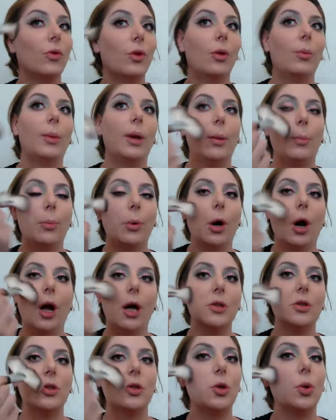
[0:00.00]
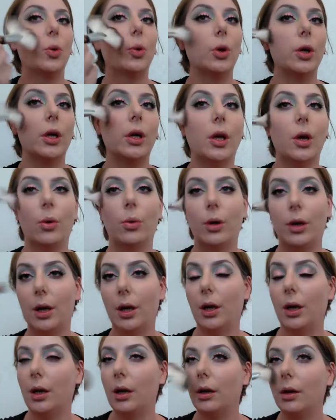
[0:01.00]
little bit of bronze touring
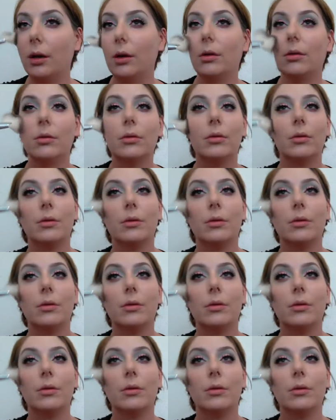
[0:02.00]
going on.